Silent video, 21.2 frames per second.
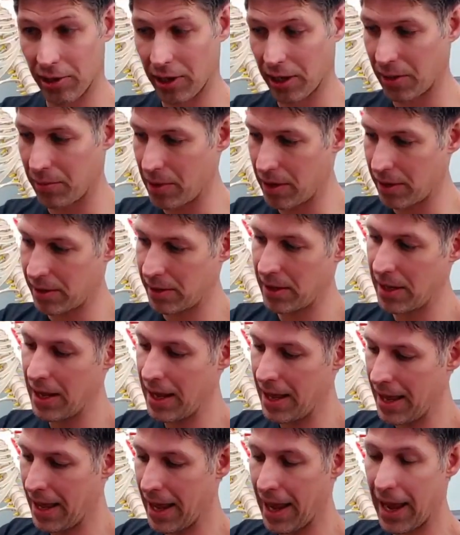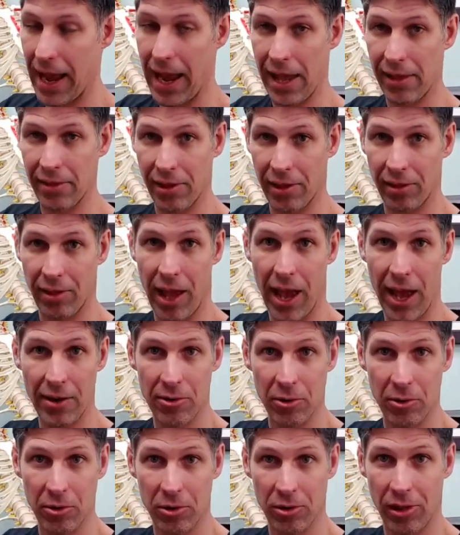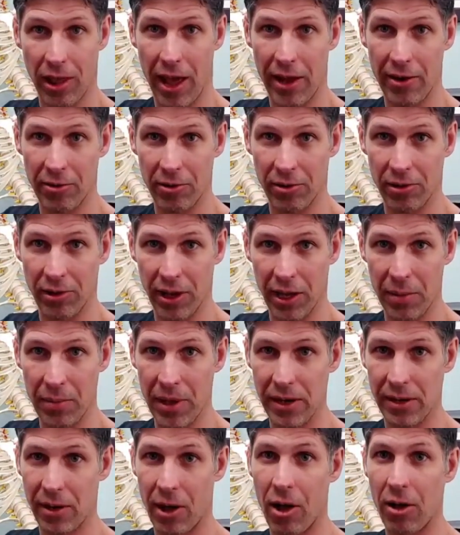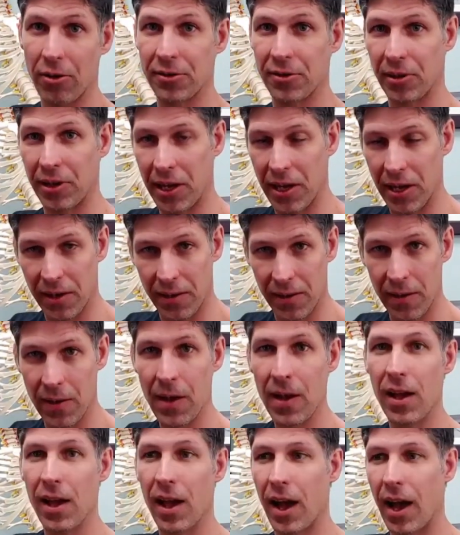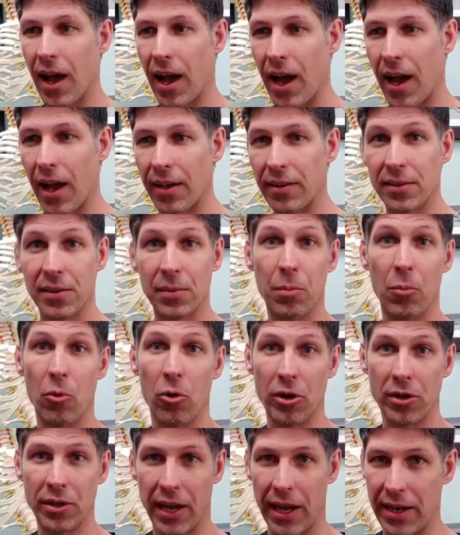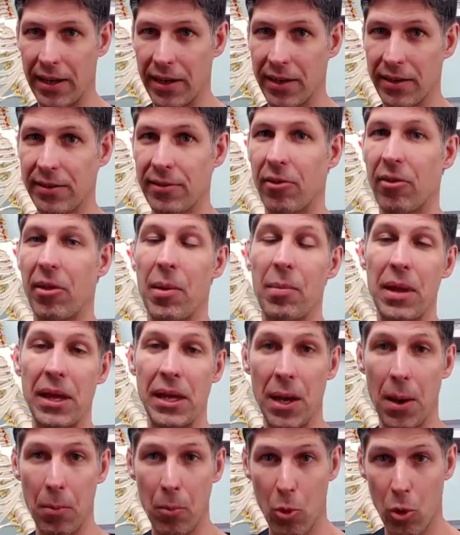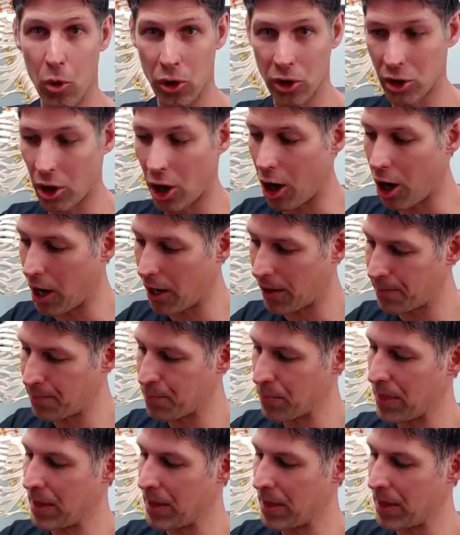ligament and the lateral collateral ligament also get uh, some more tightness or they become more taut.